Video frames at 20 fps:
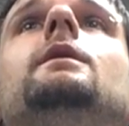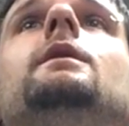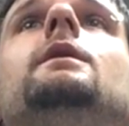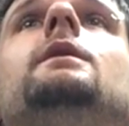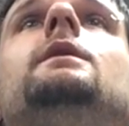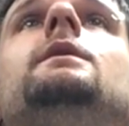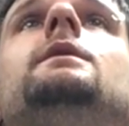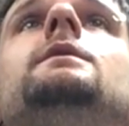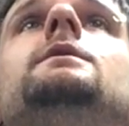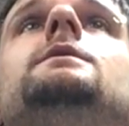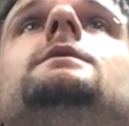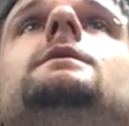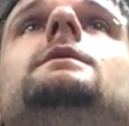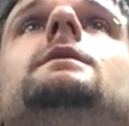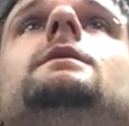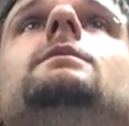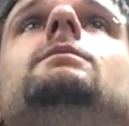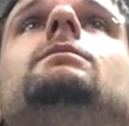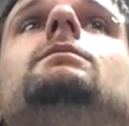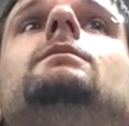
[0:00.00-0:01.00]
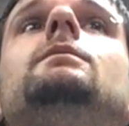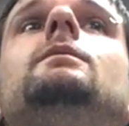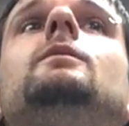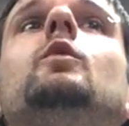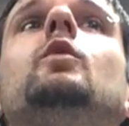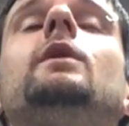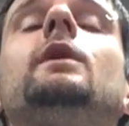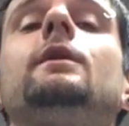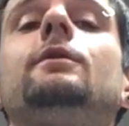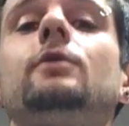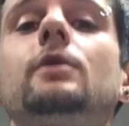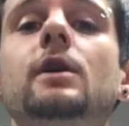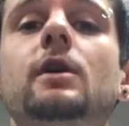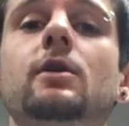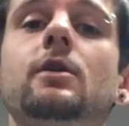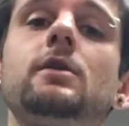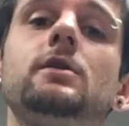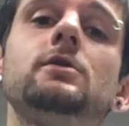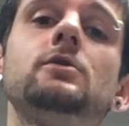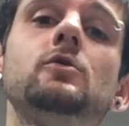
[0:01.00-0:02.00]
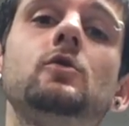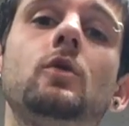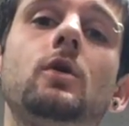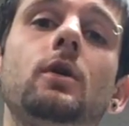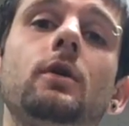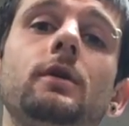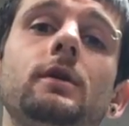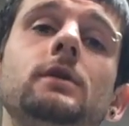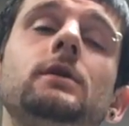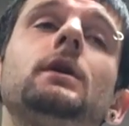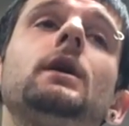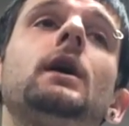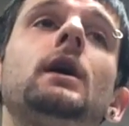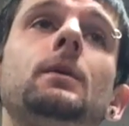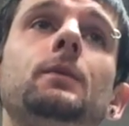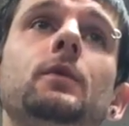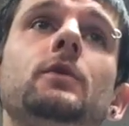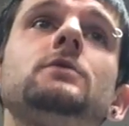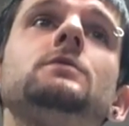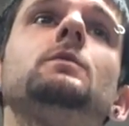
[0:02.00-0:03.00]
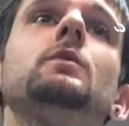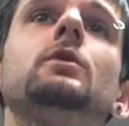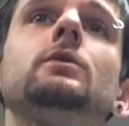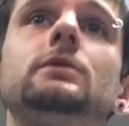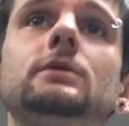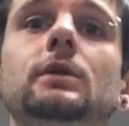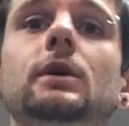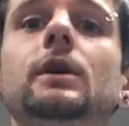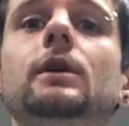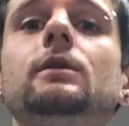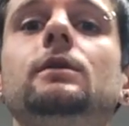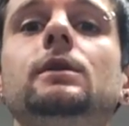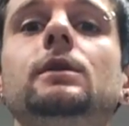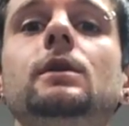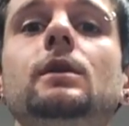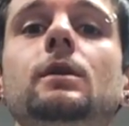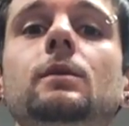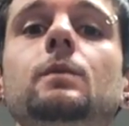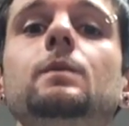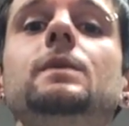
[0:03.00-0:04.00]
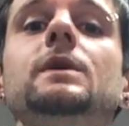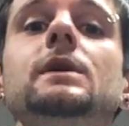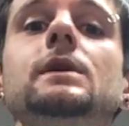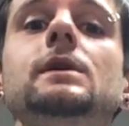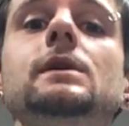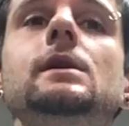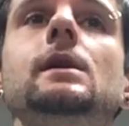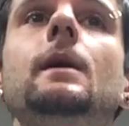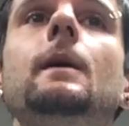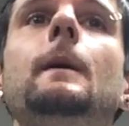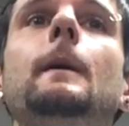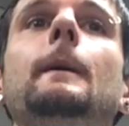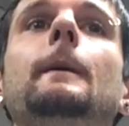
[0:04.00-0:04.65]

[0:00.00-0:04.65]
is, whatever area you are in, copper is most likely going to be